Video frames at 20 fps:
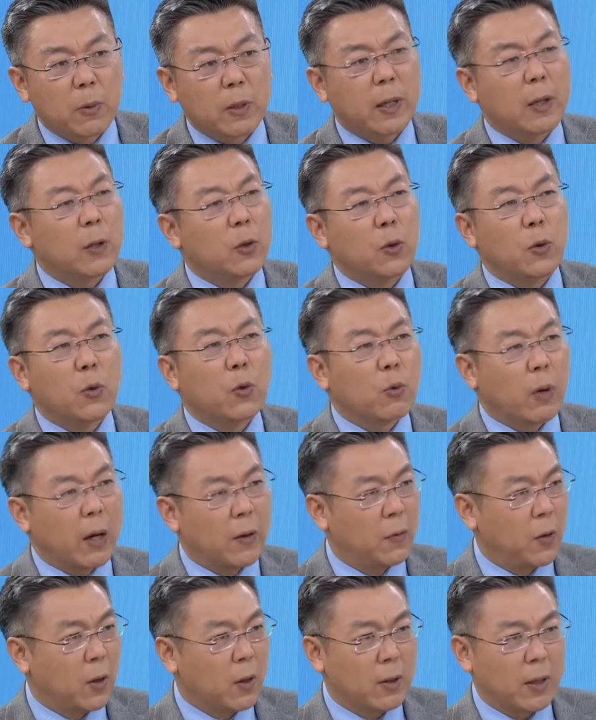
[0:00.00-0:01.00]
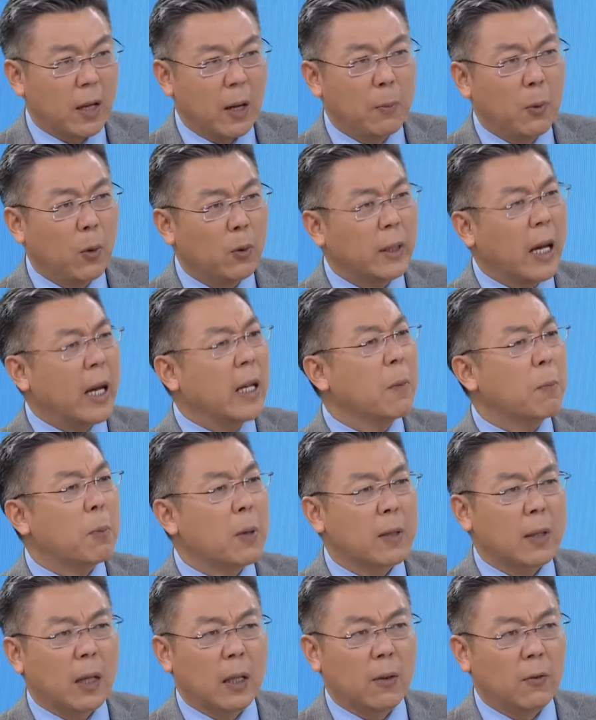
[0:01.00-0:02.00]
you say durian, for example,
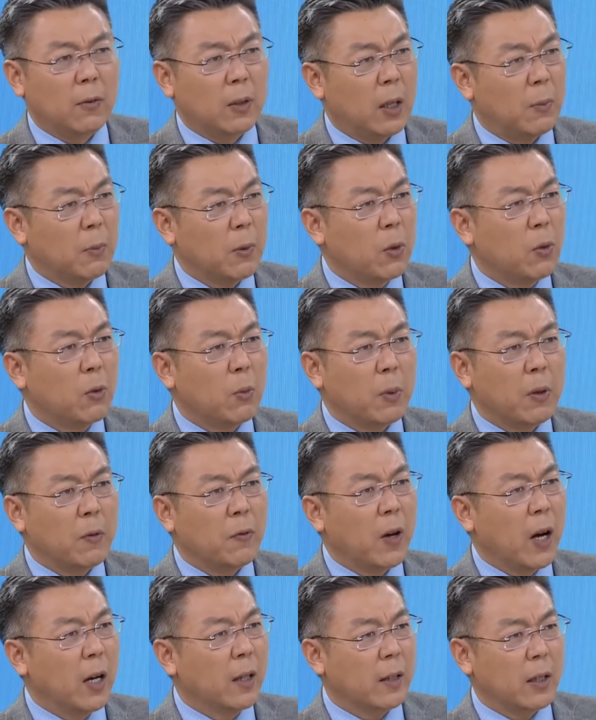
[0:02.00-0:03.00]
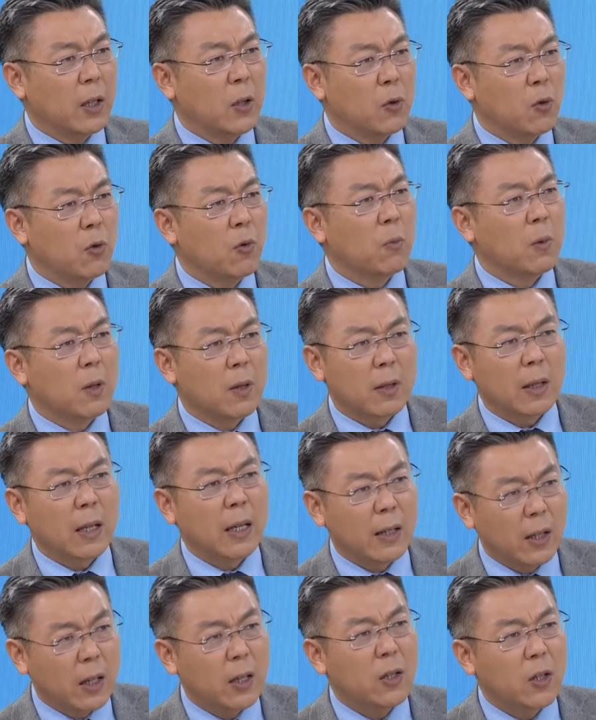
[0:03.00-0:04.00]
90% of them could be found consumers
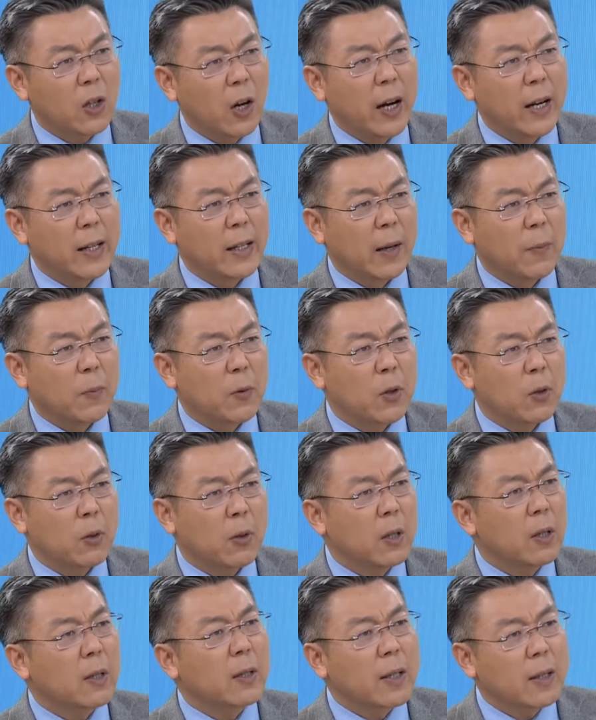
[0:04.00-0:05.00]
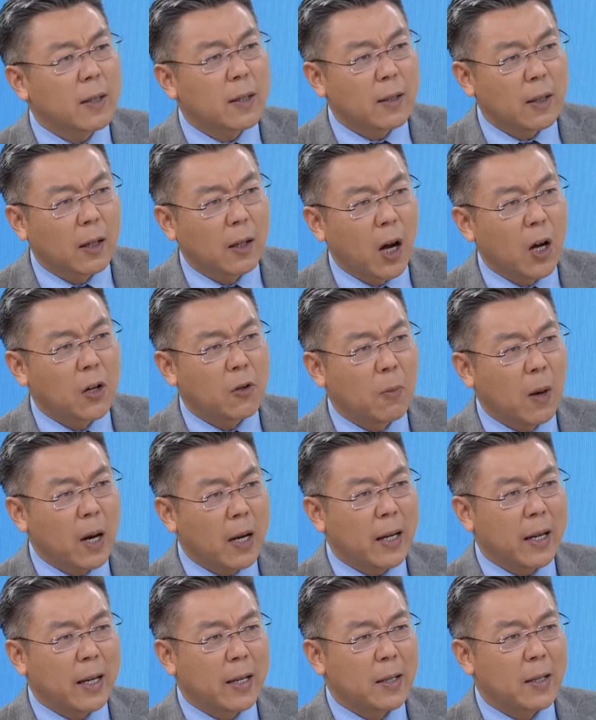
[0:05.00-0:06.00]
in China. So this is a large
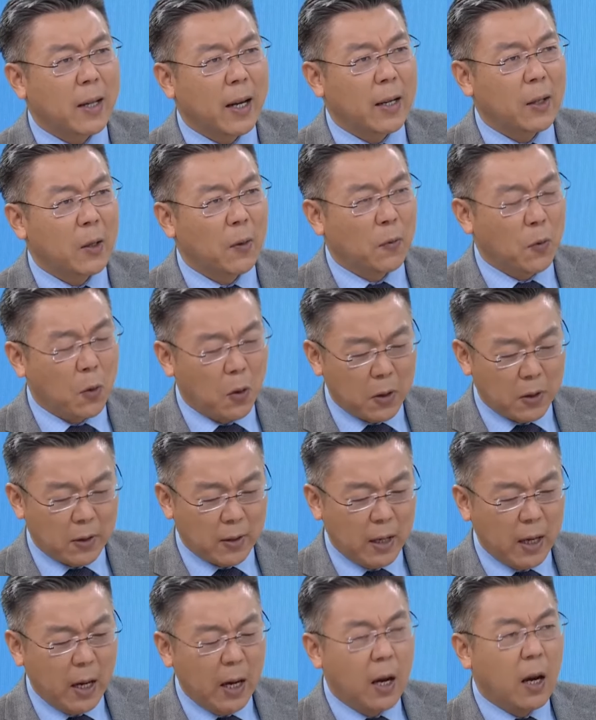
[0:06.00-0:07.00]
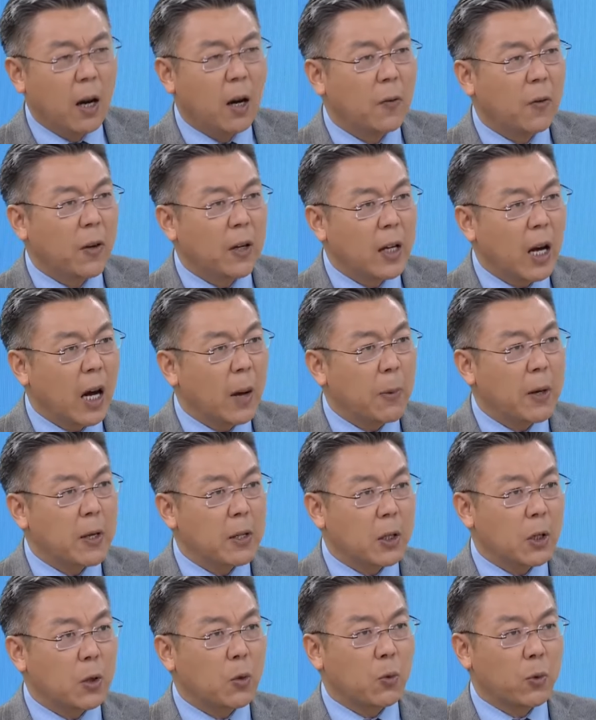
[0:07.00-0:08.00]
market. And of course,
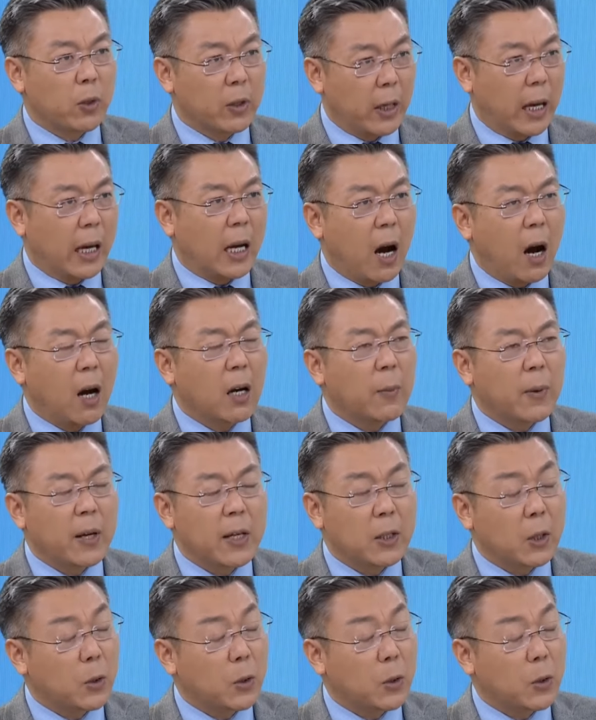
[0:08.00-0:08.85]
Vietnam's economy is